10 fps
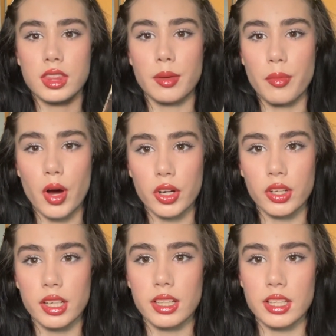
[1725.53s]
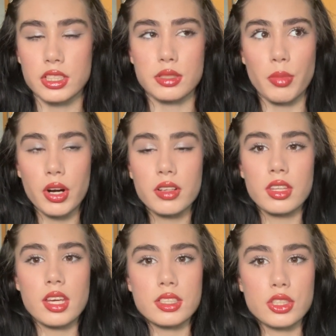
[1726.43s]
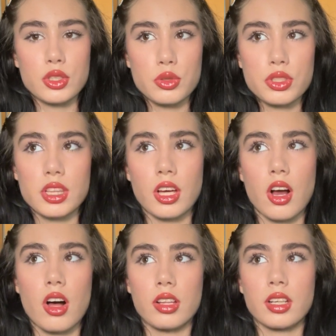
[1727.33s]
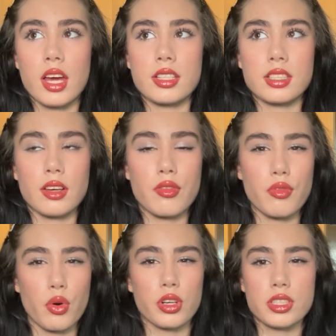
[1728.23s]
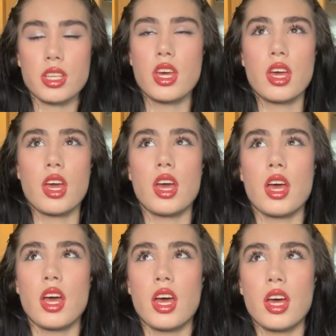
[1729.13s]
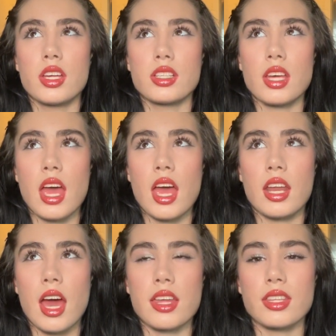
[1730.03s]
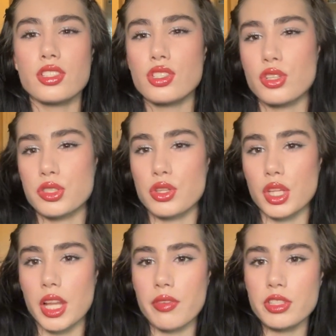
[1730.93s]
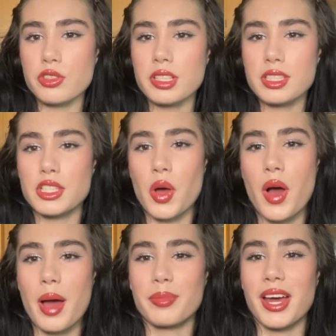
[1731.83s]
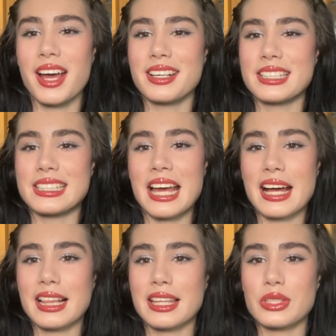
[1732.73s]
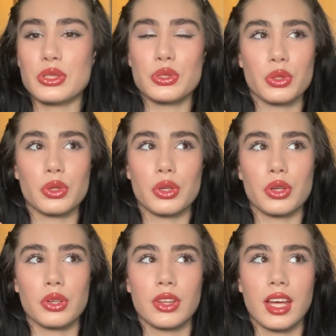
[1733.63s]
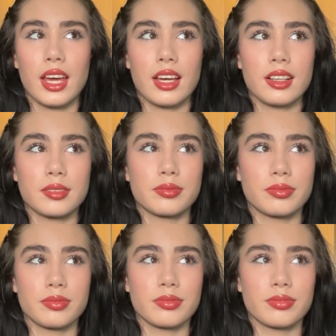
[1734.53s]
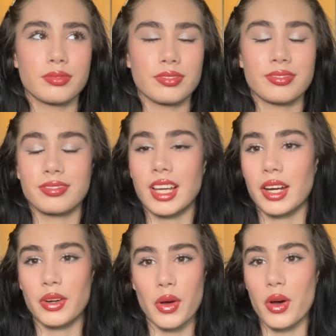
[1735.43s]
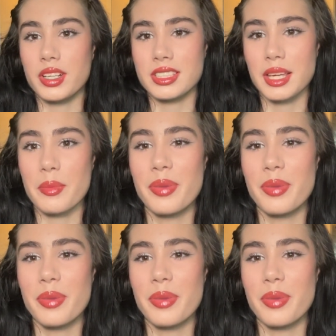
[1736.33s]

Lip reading: the monarchy, like she's part of the institution, the colonizing force, and I think she's also the love interest. So I'm not exactly sure, like I don't know, honestly.